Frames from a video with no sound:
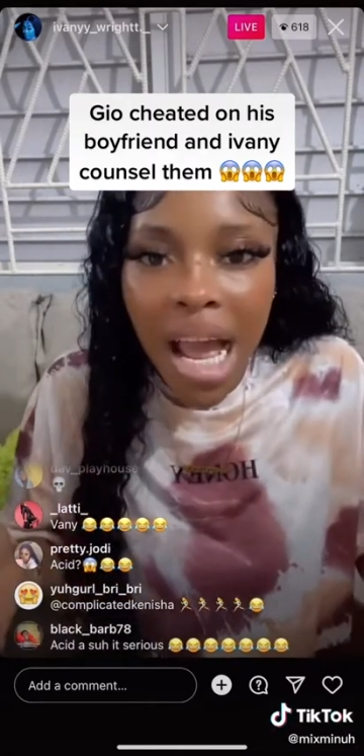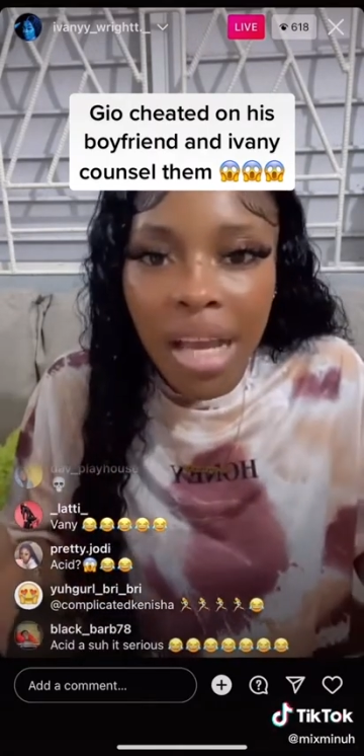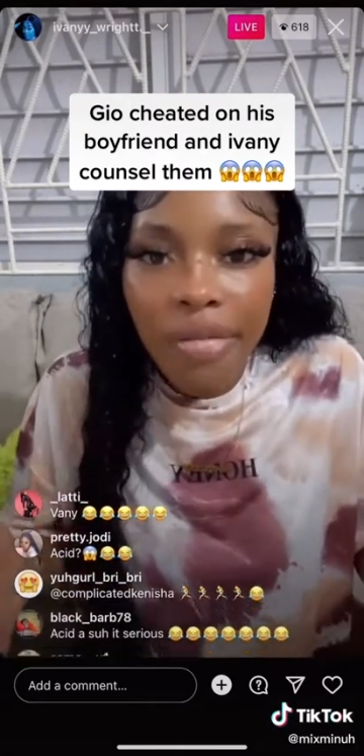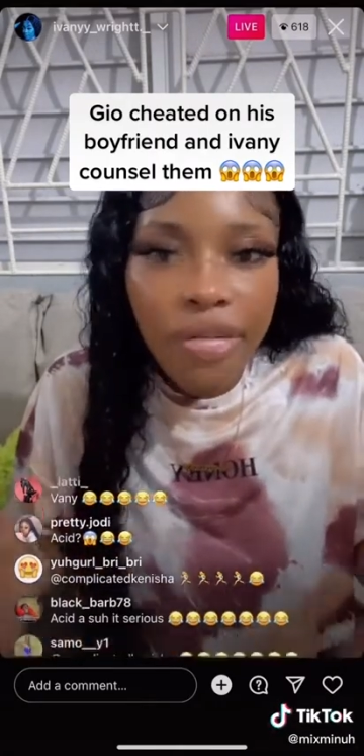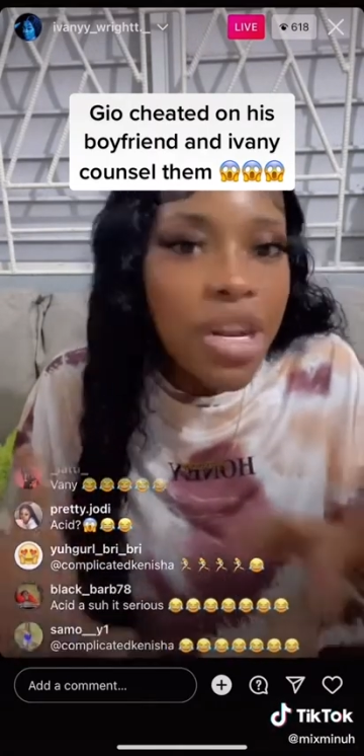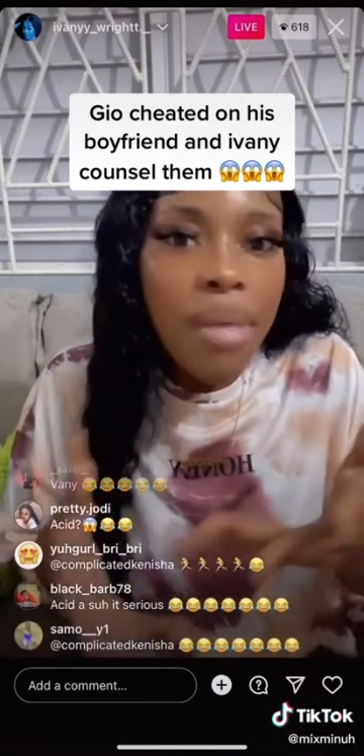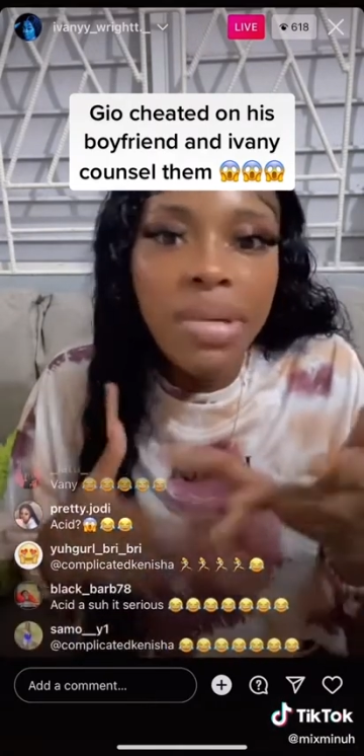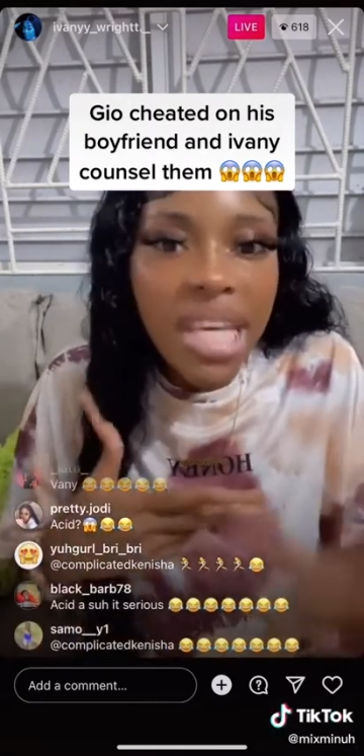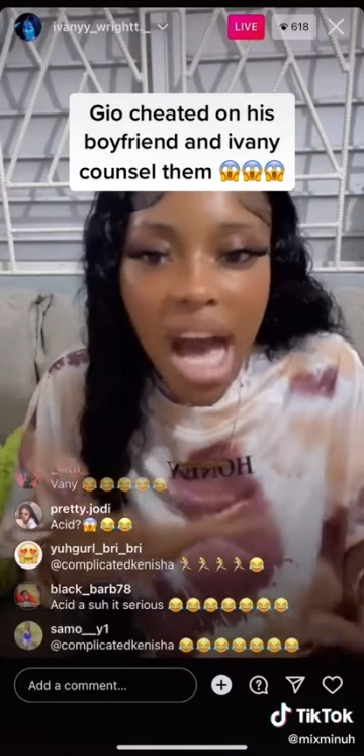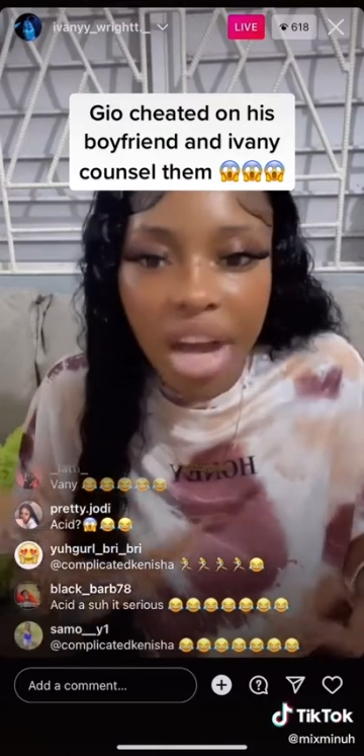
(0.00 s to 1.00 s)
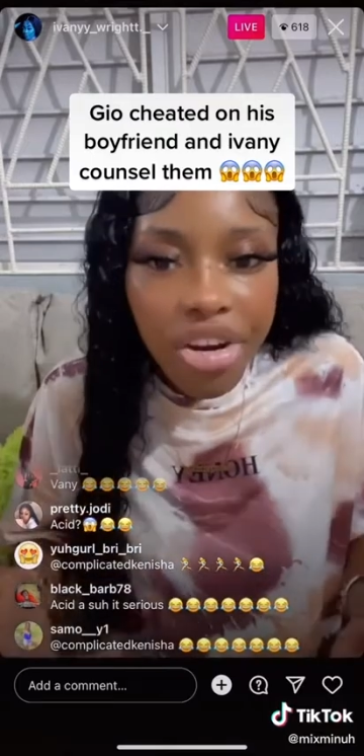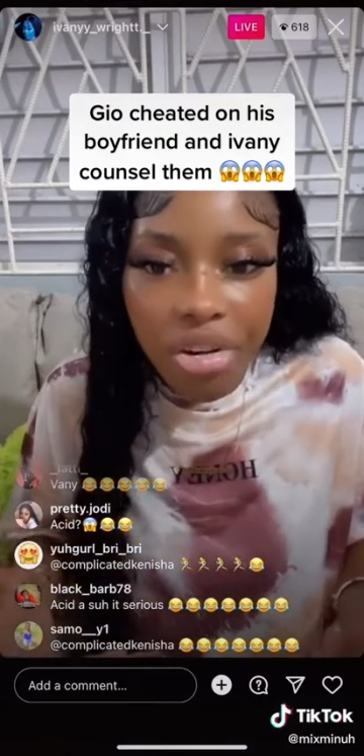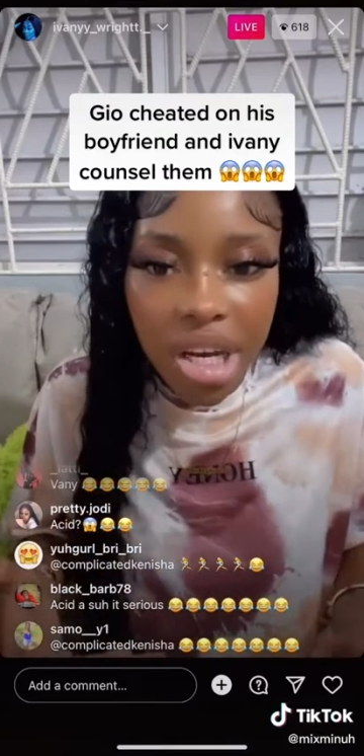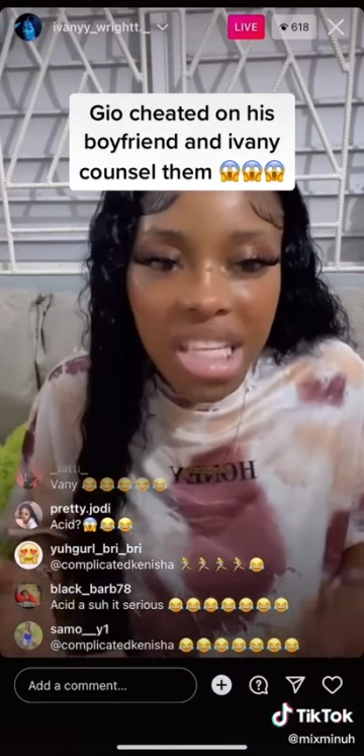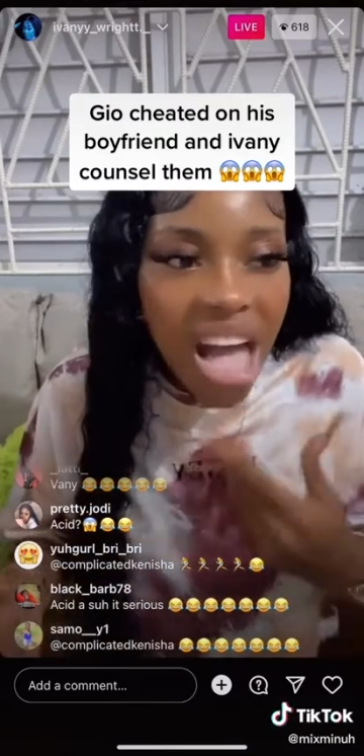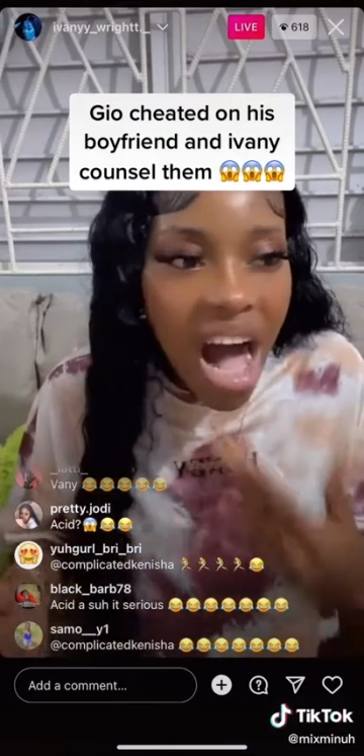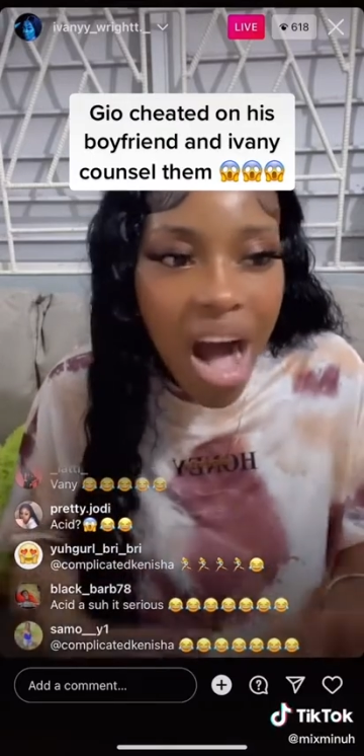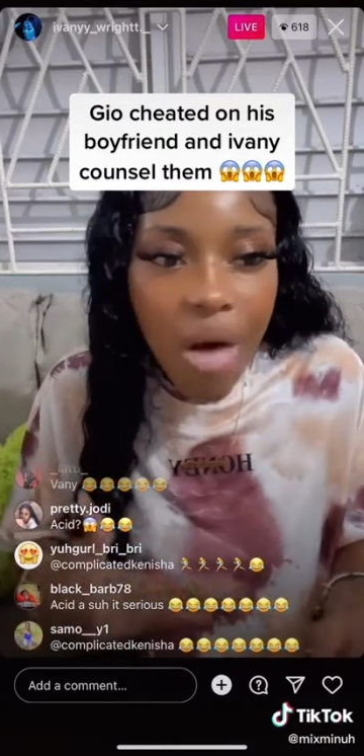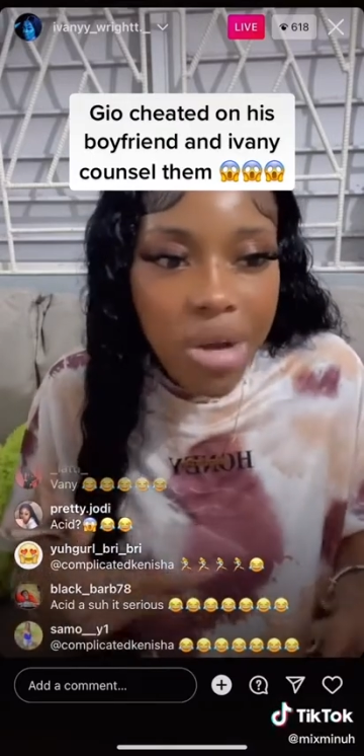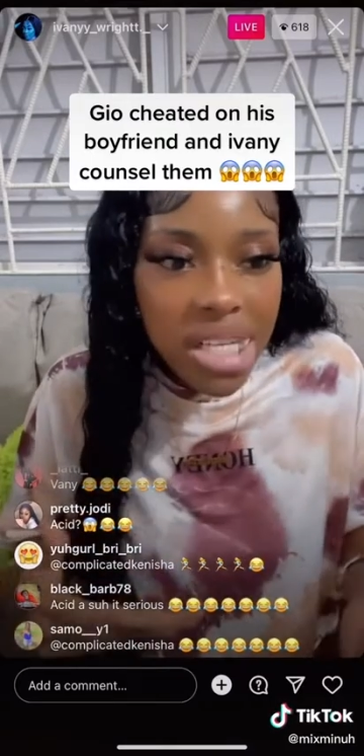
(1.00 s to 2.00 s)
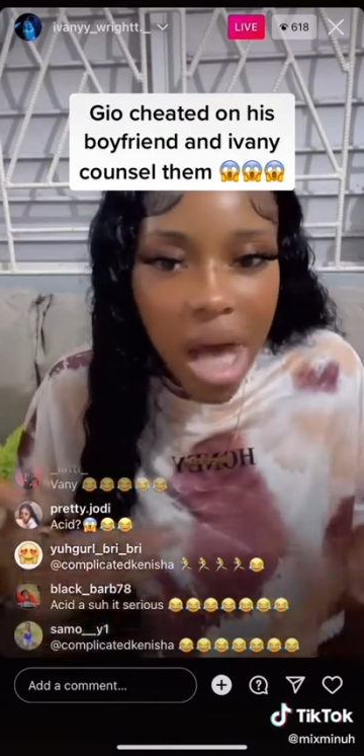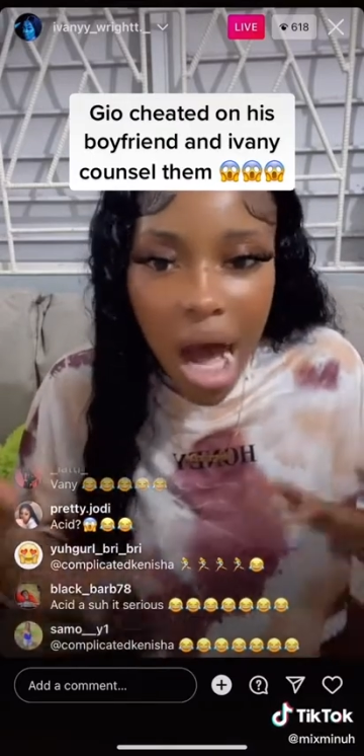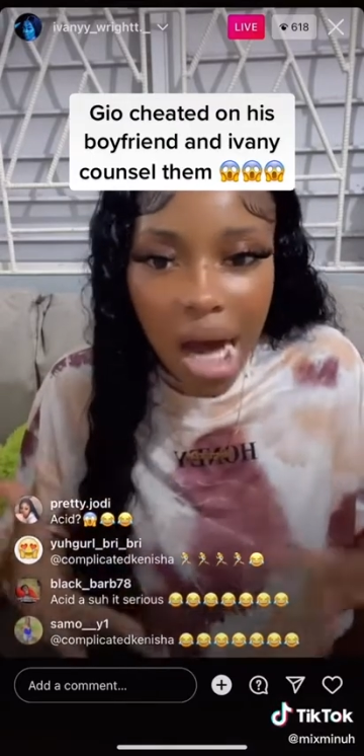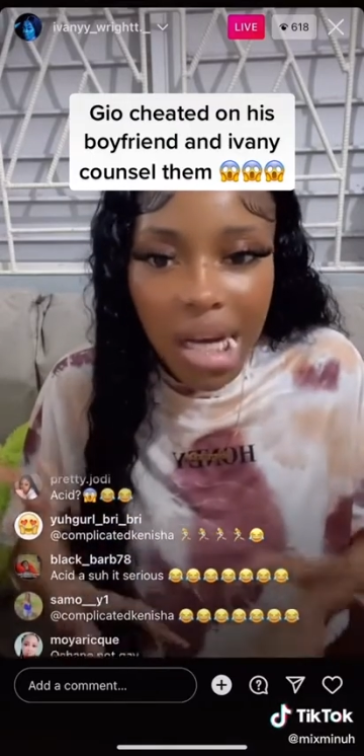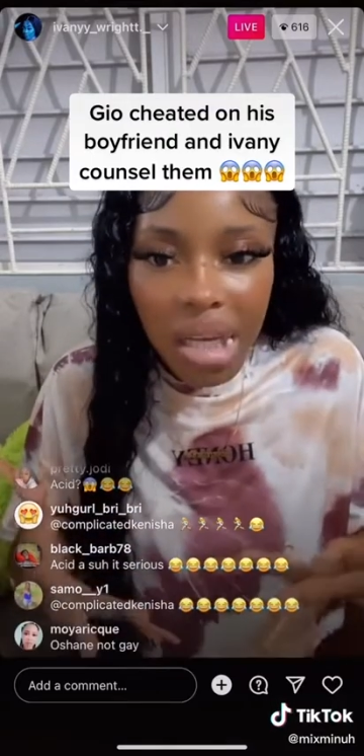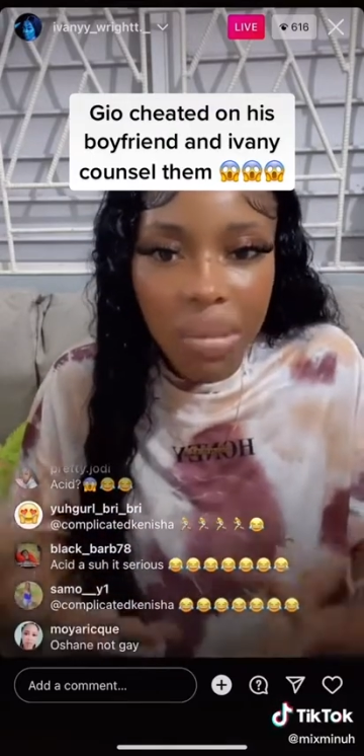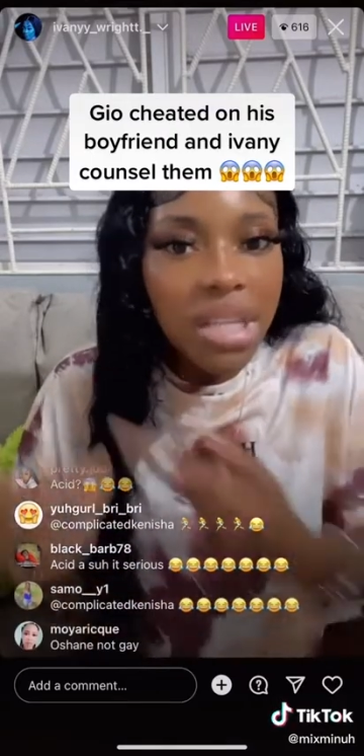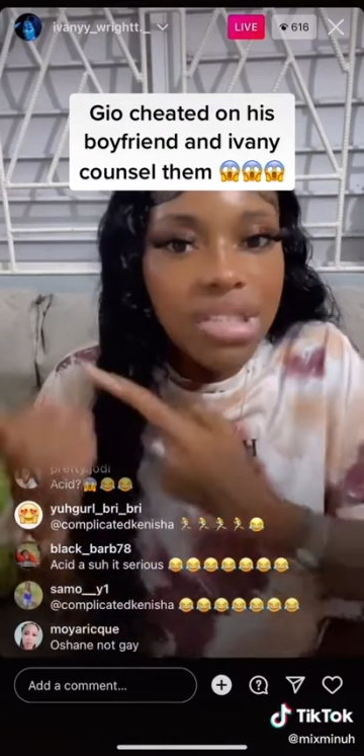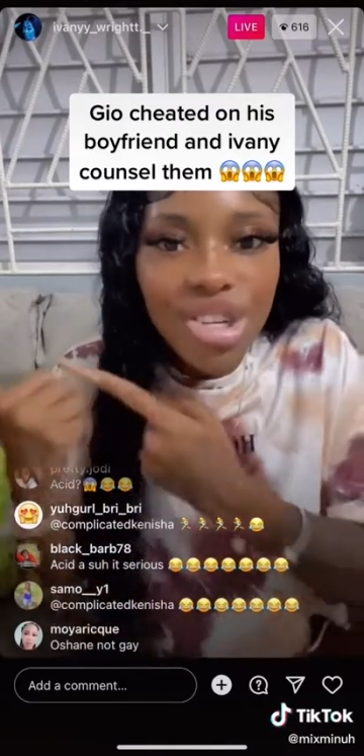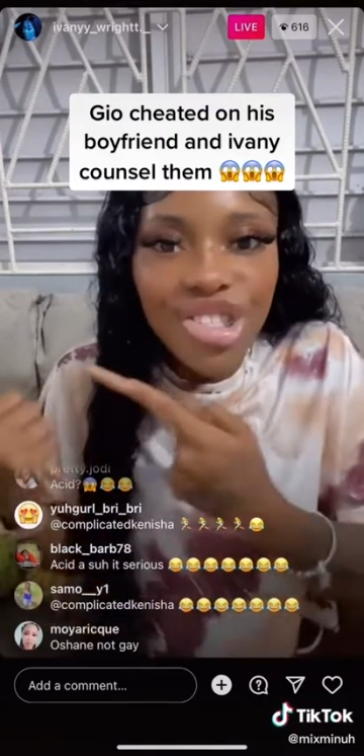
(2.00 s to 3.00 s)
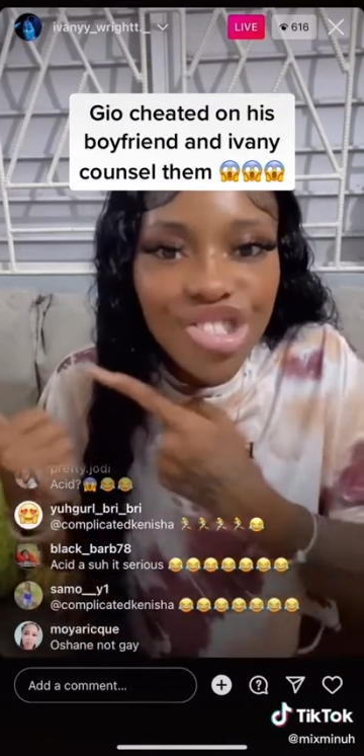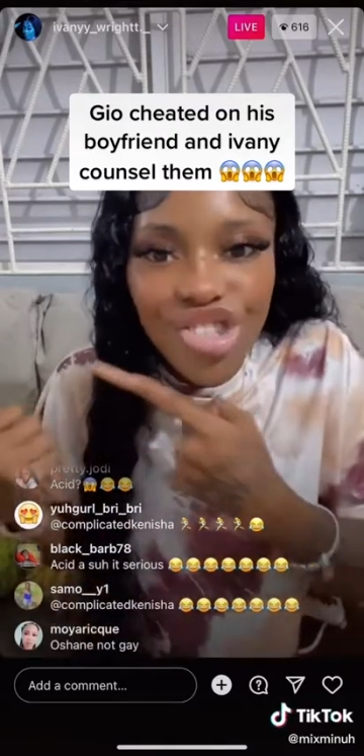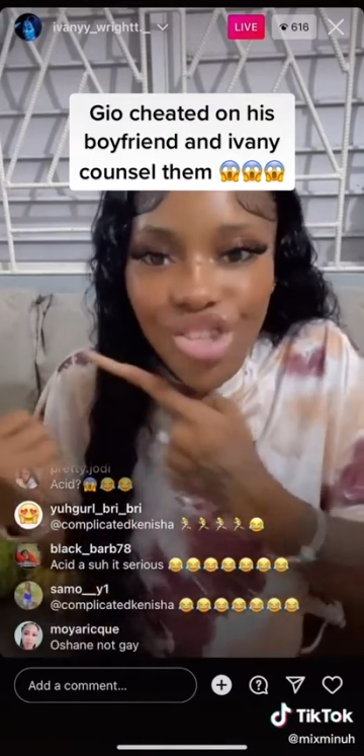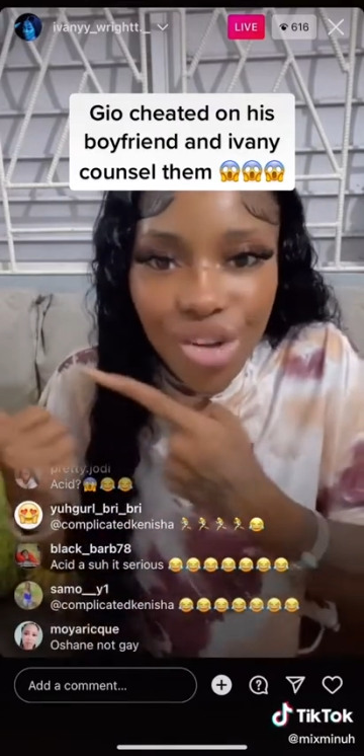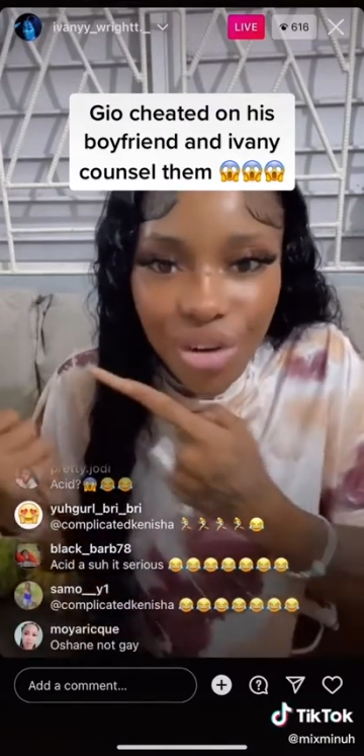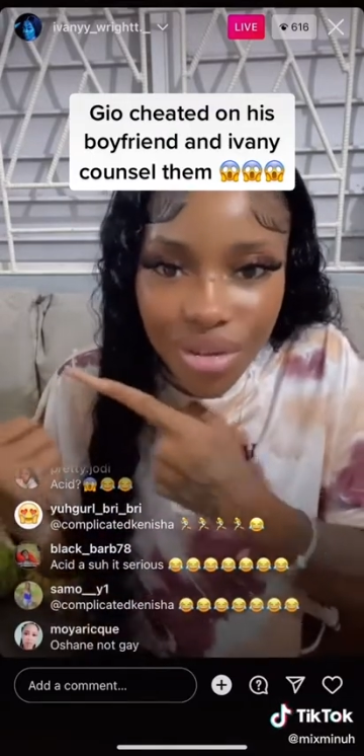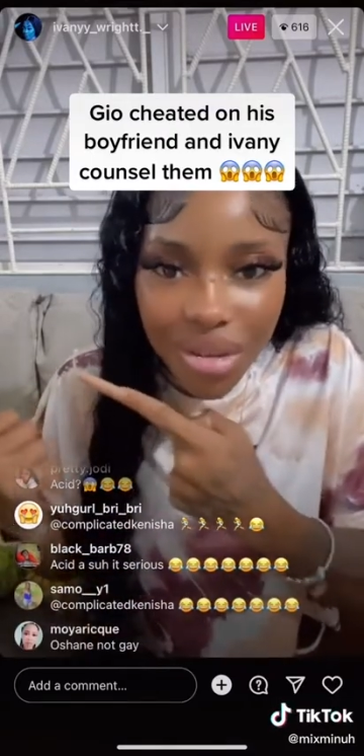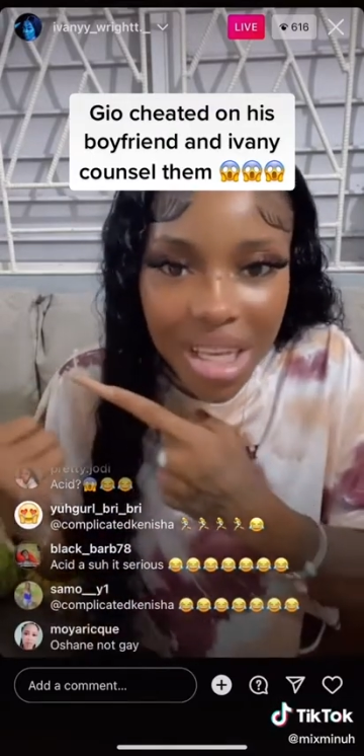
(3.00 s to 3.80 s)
Like, for them can't agree, it's always an argument. Gio.